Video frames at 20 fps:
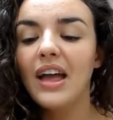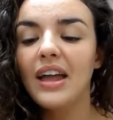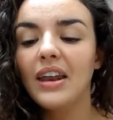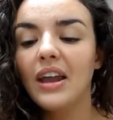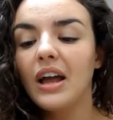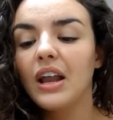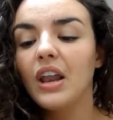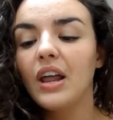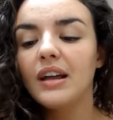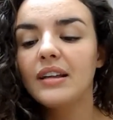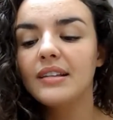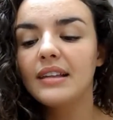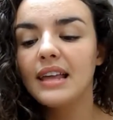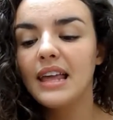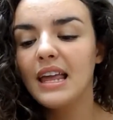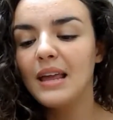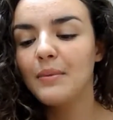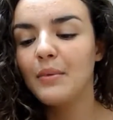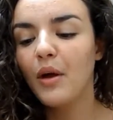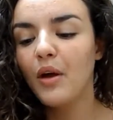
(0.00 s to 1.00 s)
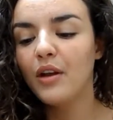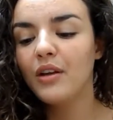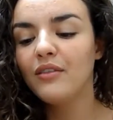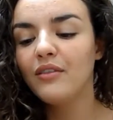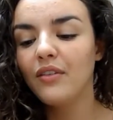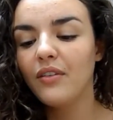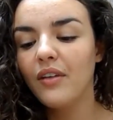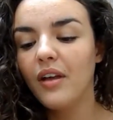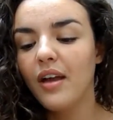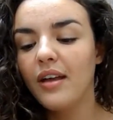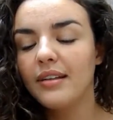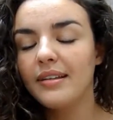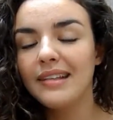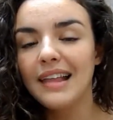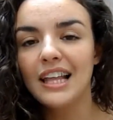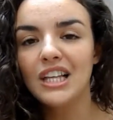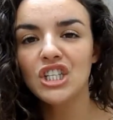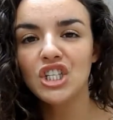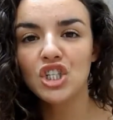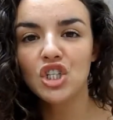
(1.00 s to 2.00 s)
Then I like to keep kind of
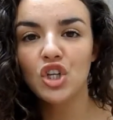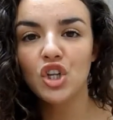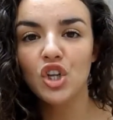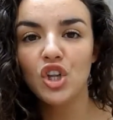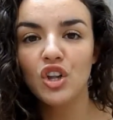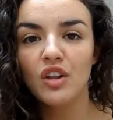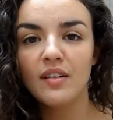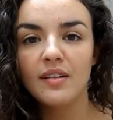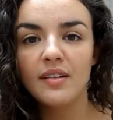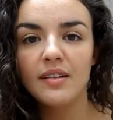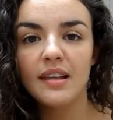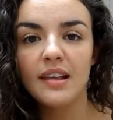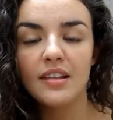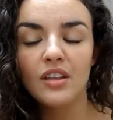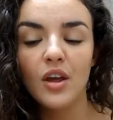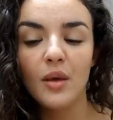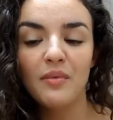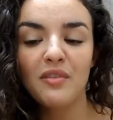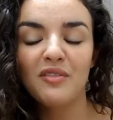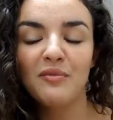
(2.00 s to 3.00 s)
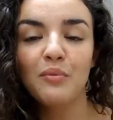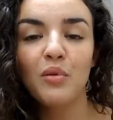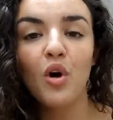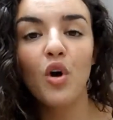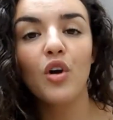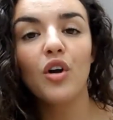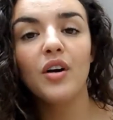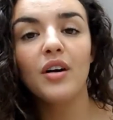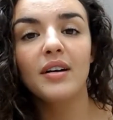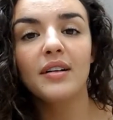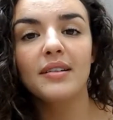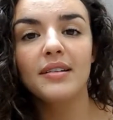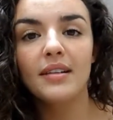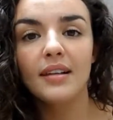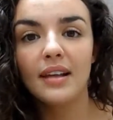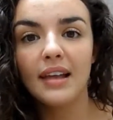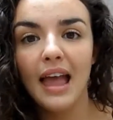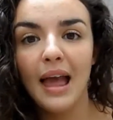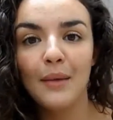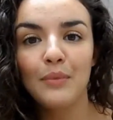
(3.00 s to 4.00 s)
essentials in terms of products
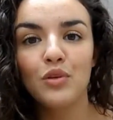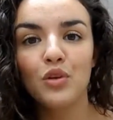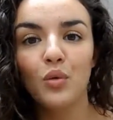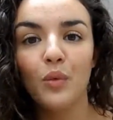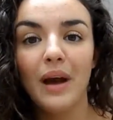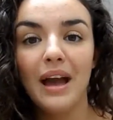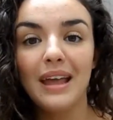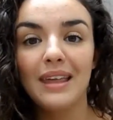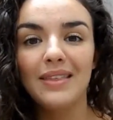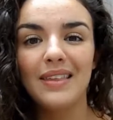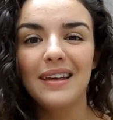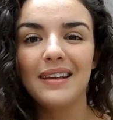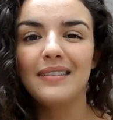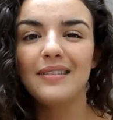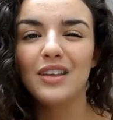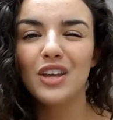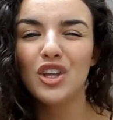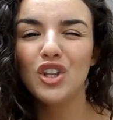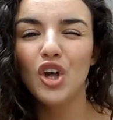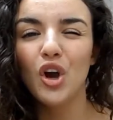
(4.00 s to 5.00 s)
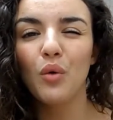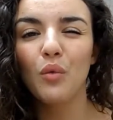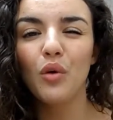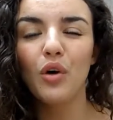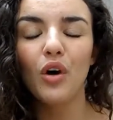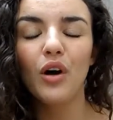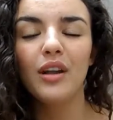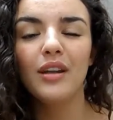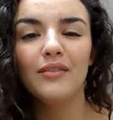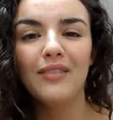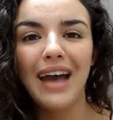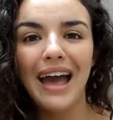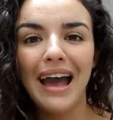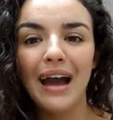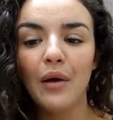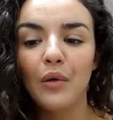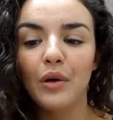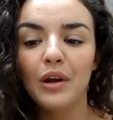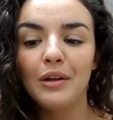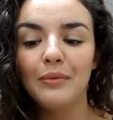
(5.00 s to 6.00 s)
kept away, things that you don't want kind of
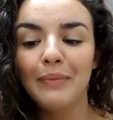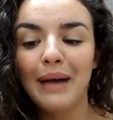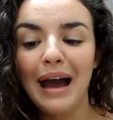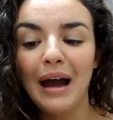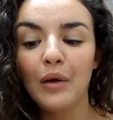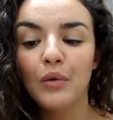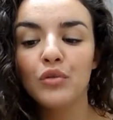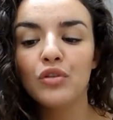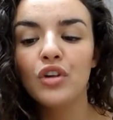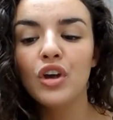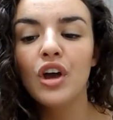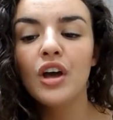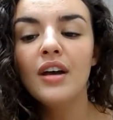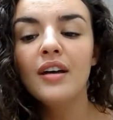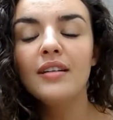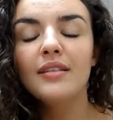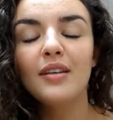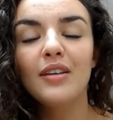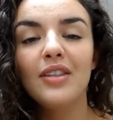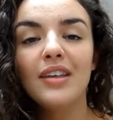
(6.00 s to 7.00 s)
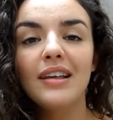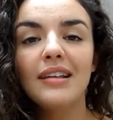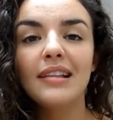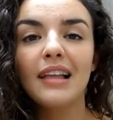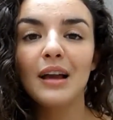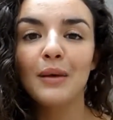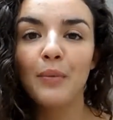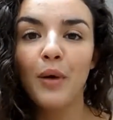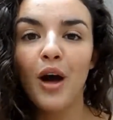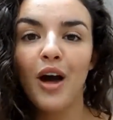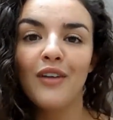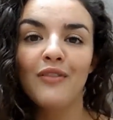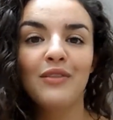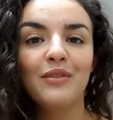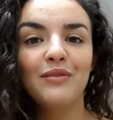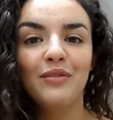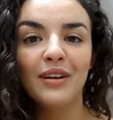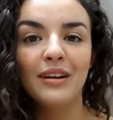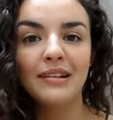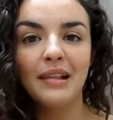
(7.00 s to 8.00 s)
out and about. So things like
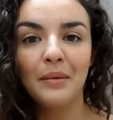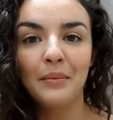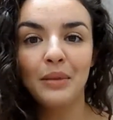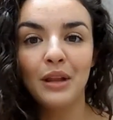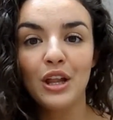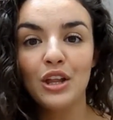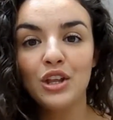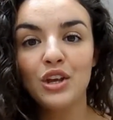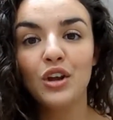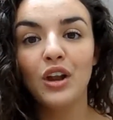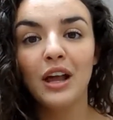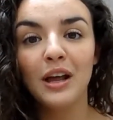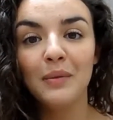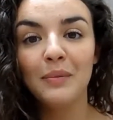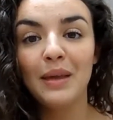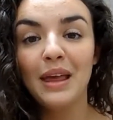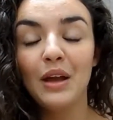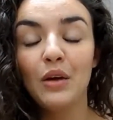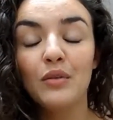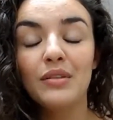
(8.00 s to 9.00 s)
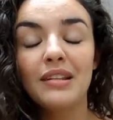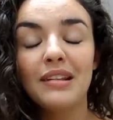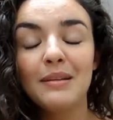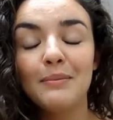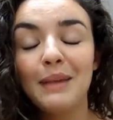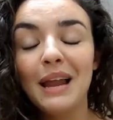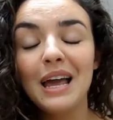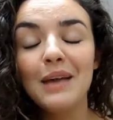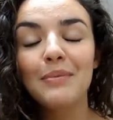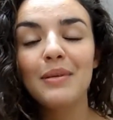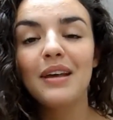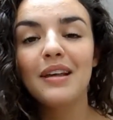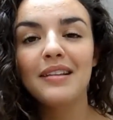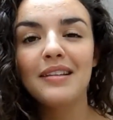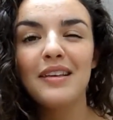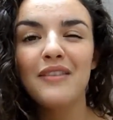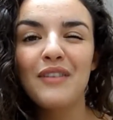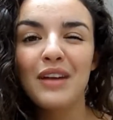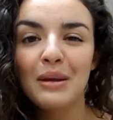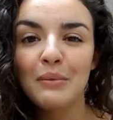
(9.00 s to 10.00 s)
perfume, for example, I do like being on display
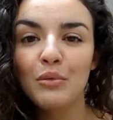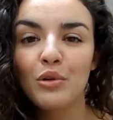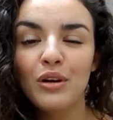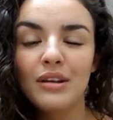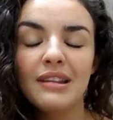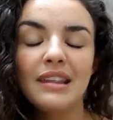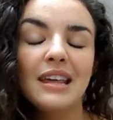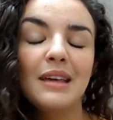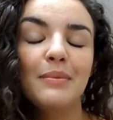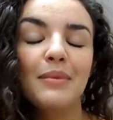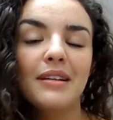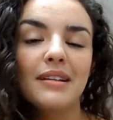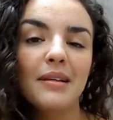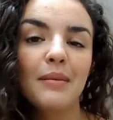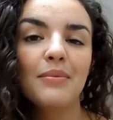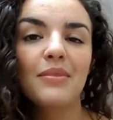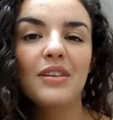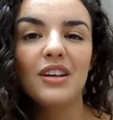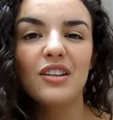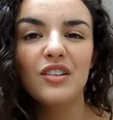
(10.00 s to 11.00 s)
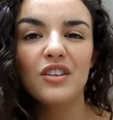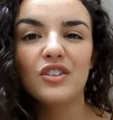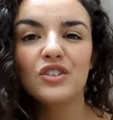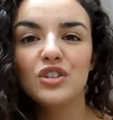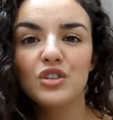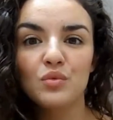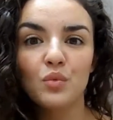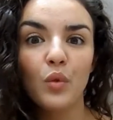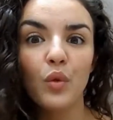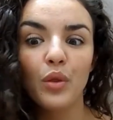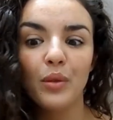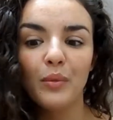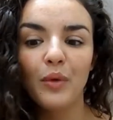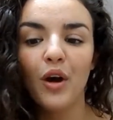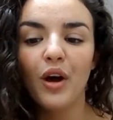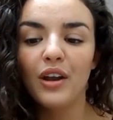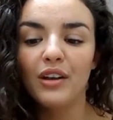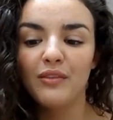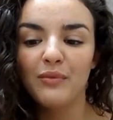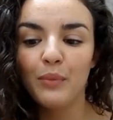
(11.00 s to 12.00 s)
because they're very pretty, but some things you just want them
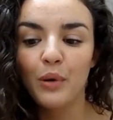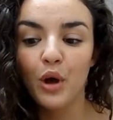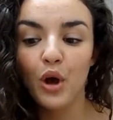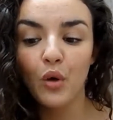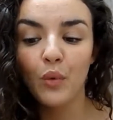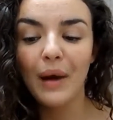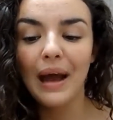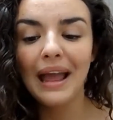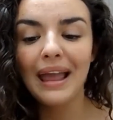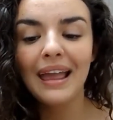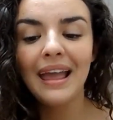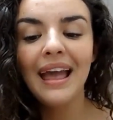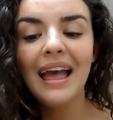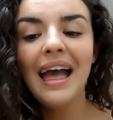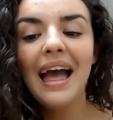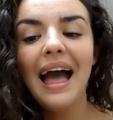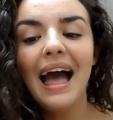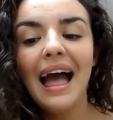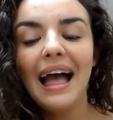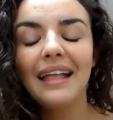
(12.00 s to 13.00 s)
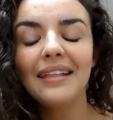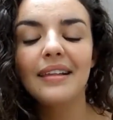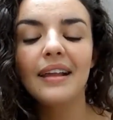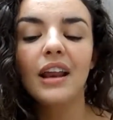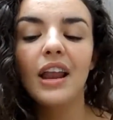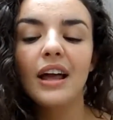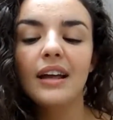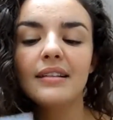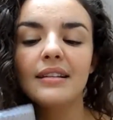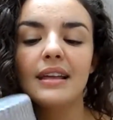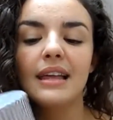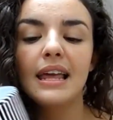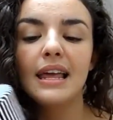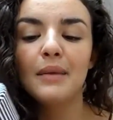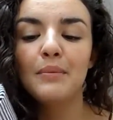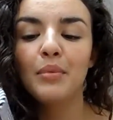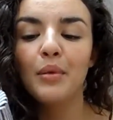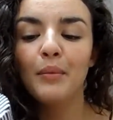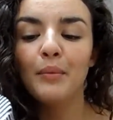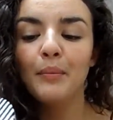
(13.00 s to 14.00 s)
kind of put away. And I like to
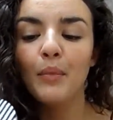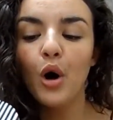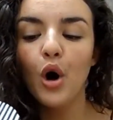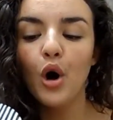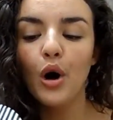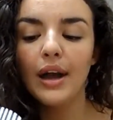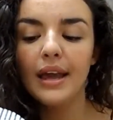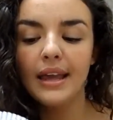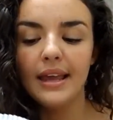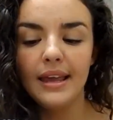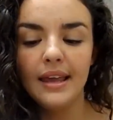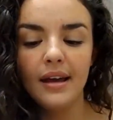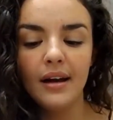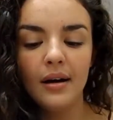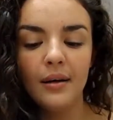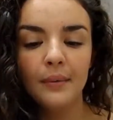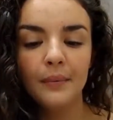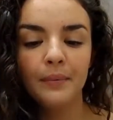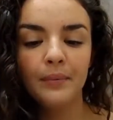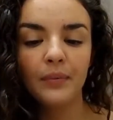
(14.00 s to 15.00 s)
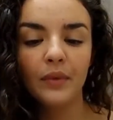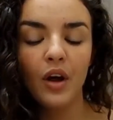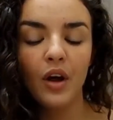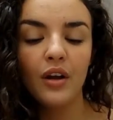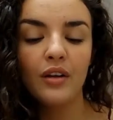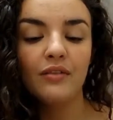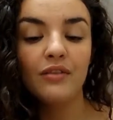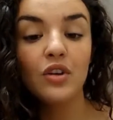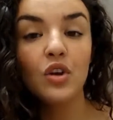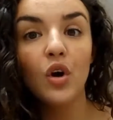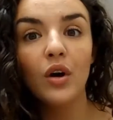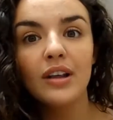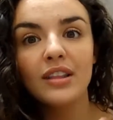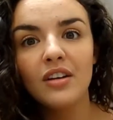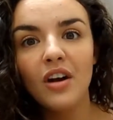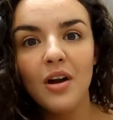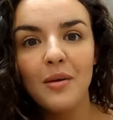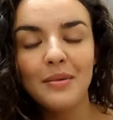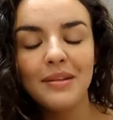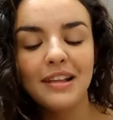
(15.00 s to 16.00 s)
keep my kind of
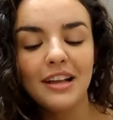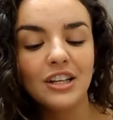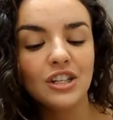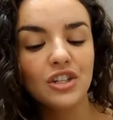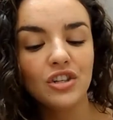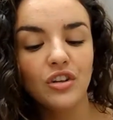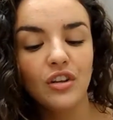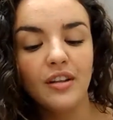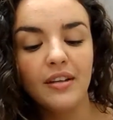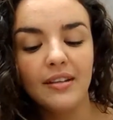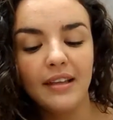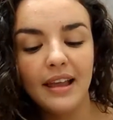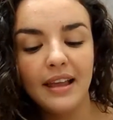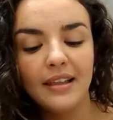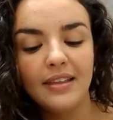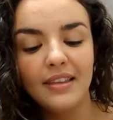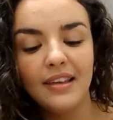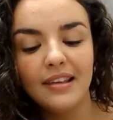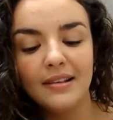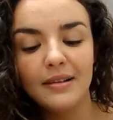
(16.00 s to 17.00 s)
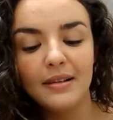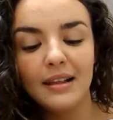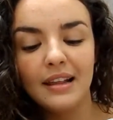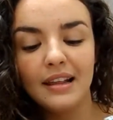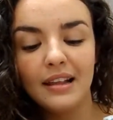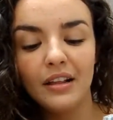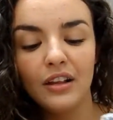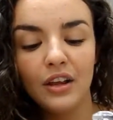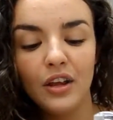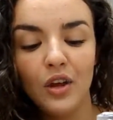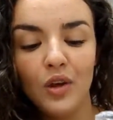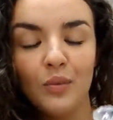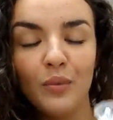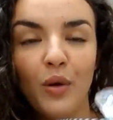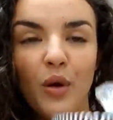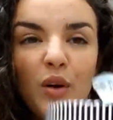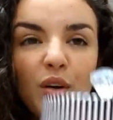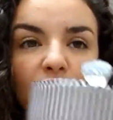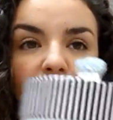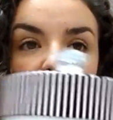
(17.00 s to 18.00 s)
nighttime essentials in these little
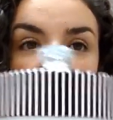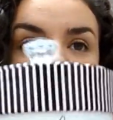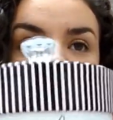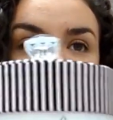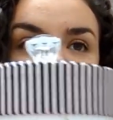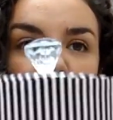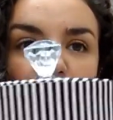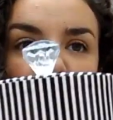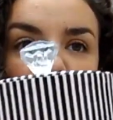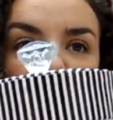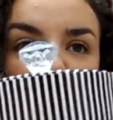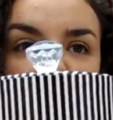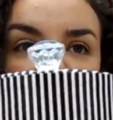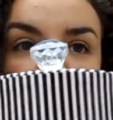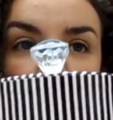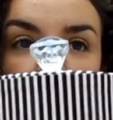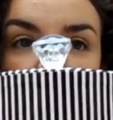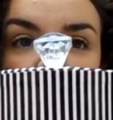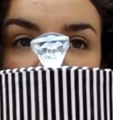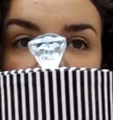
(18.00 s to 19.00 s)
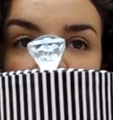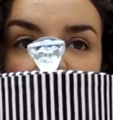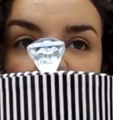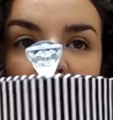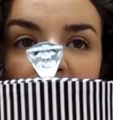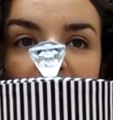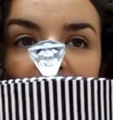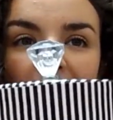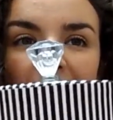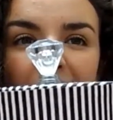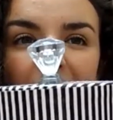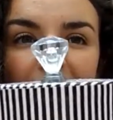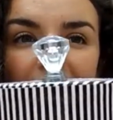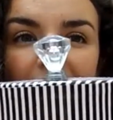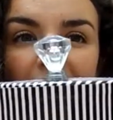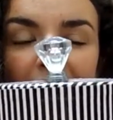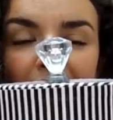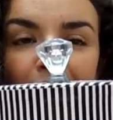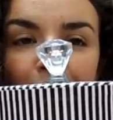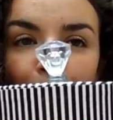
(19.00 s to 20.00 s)
cute boxes. I've just got this one right here.
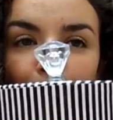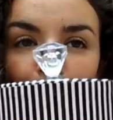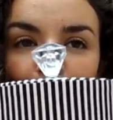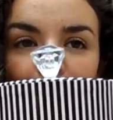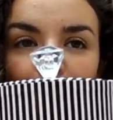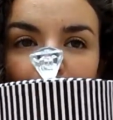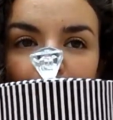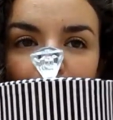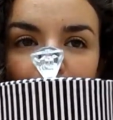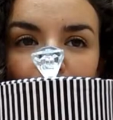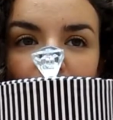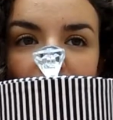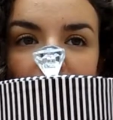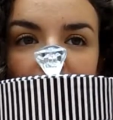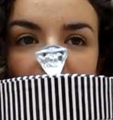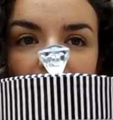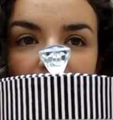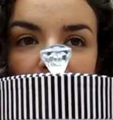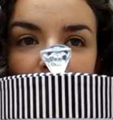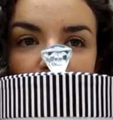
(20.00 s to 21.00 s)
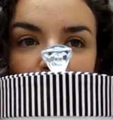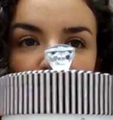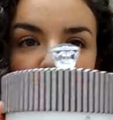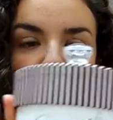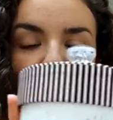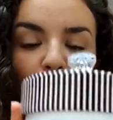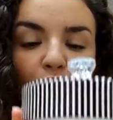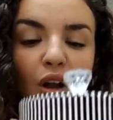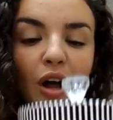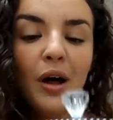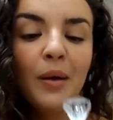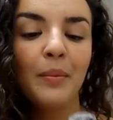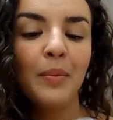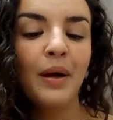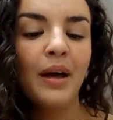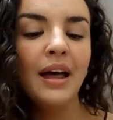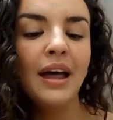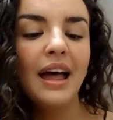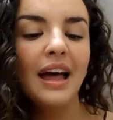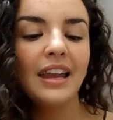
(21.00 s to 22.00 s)
This had a body butter in it and I used it all
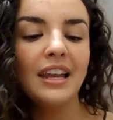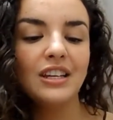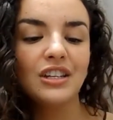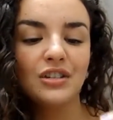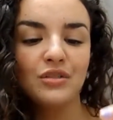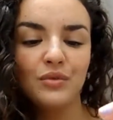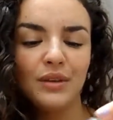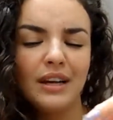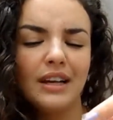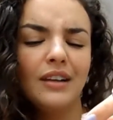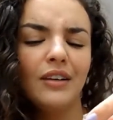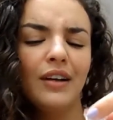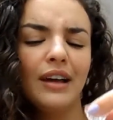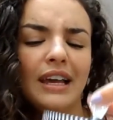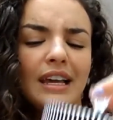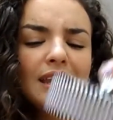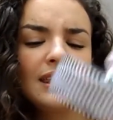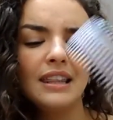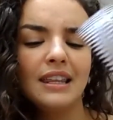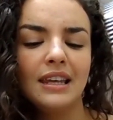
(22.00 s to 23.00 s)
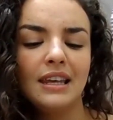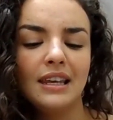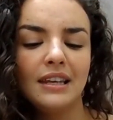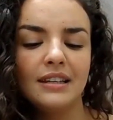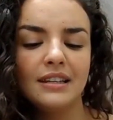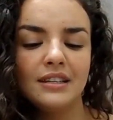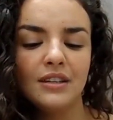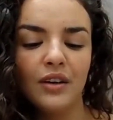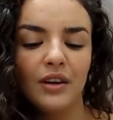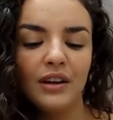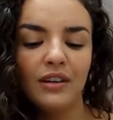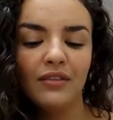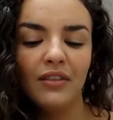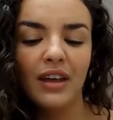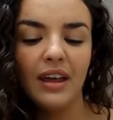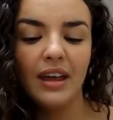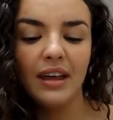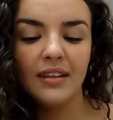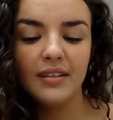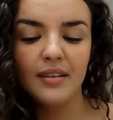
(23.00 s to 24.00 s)
up, and I just really like the design
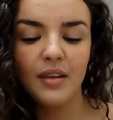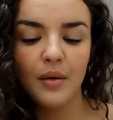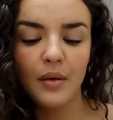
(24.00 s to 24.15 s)
of it.